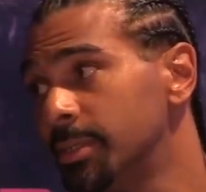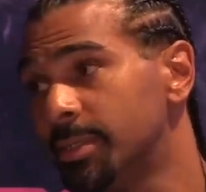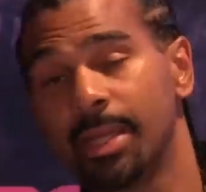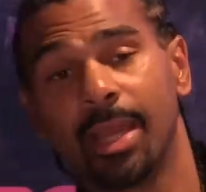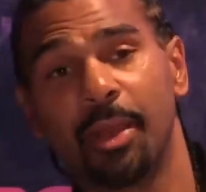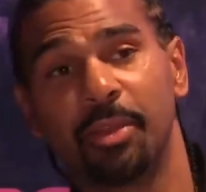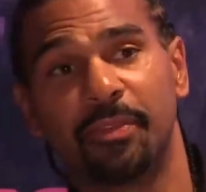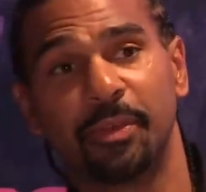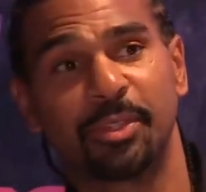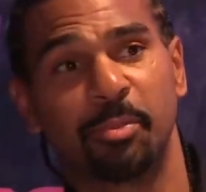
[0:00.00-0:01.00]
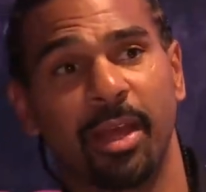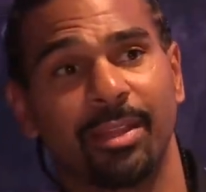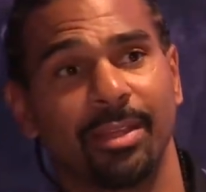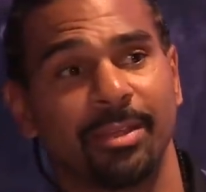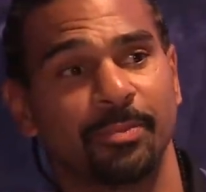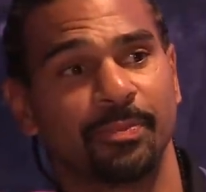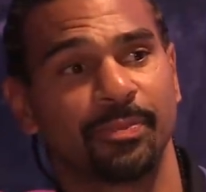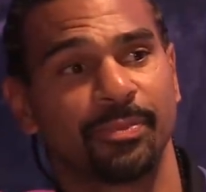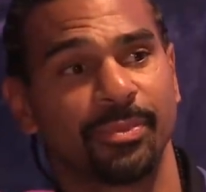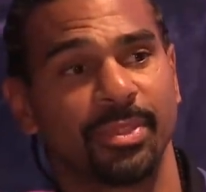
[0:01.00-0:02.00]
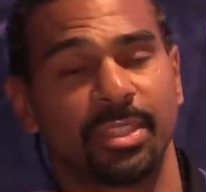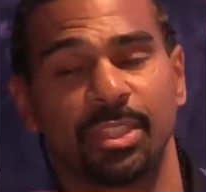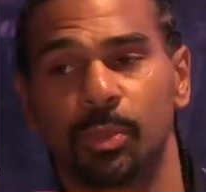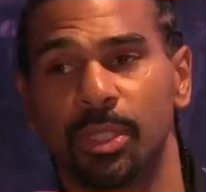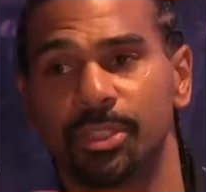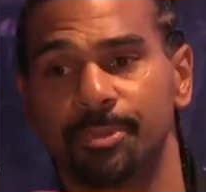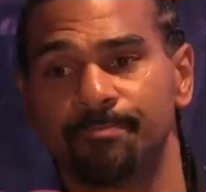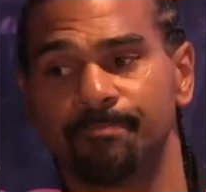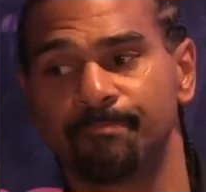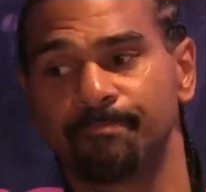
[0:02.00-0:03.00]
say how he feels about the situation.